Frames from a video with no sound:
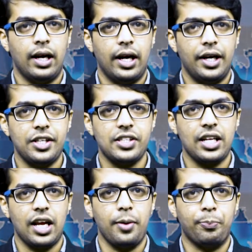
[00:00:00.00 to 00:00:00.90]
It is an
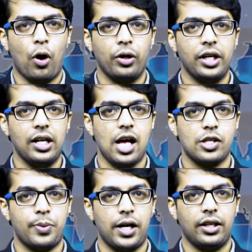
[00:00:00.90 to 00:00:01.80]
important
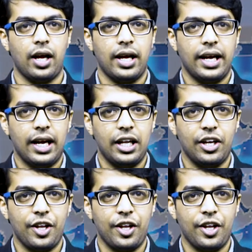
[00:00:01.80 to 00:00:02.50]
aspect in